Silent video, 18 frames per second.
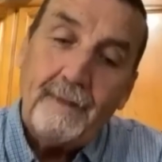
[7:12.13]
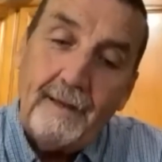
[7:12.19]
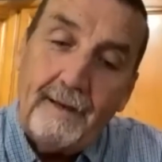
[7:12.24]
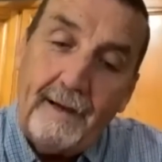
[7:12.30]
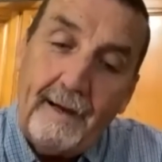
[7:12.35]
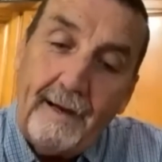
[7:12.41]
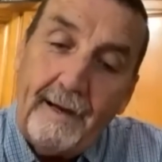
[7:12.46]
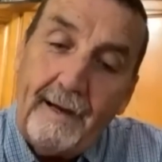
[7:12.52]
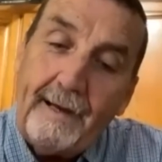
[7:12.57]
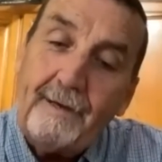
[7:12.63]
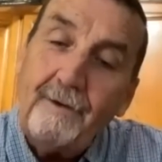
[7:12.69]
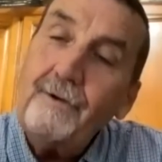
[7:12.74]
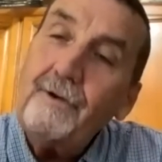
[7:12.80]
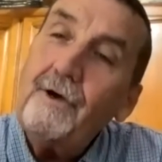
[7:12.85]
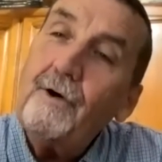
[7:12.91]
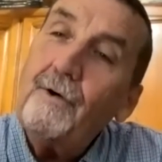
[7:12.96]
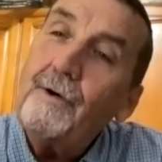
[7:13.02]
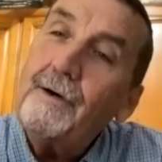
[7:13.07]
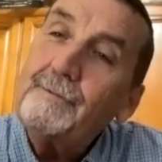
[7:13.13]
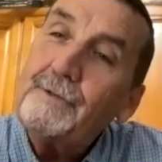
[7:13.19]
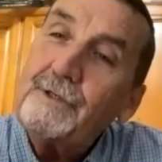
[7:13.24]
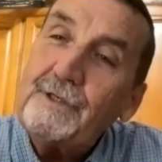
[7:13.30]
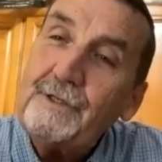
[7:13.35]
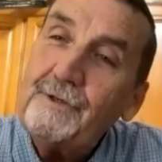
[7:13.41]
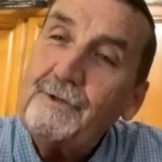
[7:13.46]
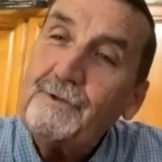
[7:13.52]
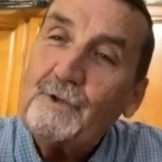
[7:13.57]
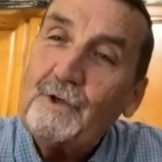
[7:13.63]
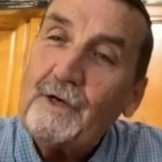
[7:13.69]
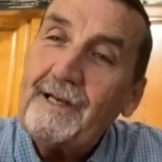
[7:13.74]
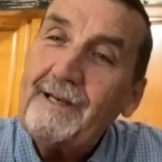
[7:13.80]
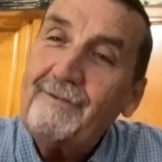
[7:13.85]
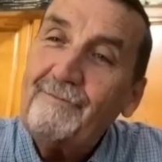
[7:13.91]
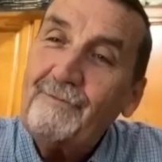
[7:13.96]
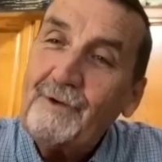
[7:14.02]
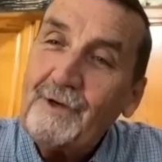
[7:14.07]
I, I don't know i'm still
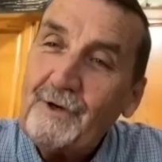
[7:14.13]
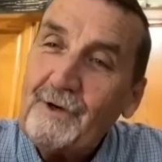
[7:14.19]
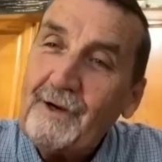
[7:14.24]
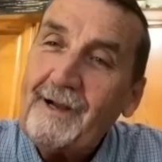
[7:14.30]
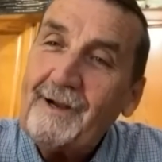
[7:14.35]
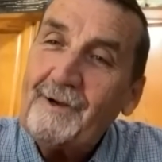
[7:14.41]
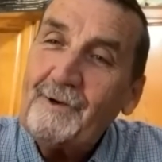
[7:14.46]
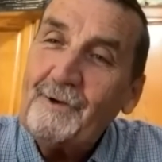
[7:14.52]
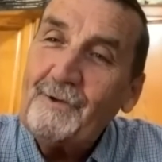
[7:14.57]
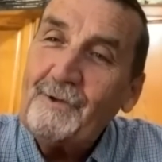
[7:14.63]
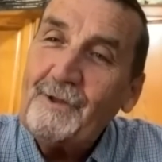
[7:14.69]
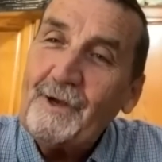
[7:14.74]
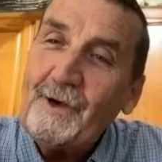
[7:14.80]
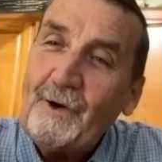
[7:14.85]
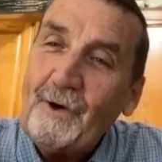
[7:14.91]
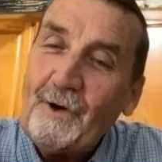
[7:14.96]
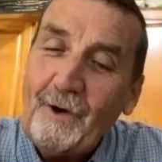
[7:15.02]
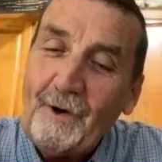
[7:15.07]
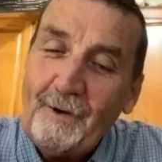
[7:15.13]
trying to figure out who they are